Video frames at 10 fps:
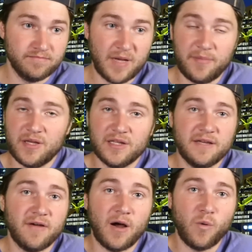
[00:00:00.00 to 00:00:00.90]
maybe a
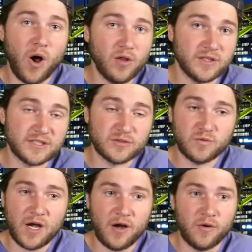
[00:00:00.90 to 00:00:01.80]
Levi Wallace as
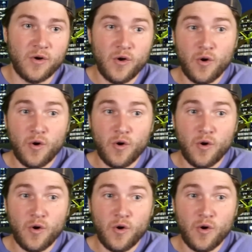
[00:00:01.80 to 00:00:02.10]
well,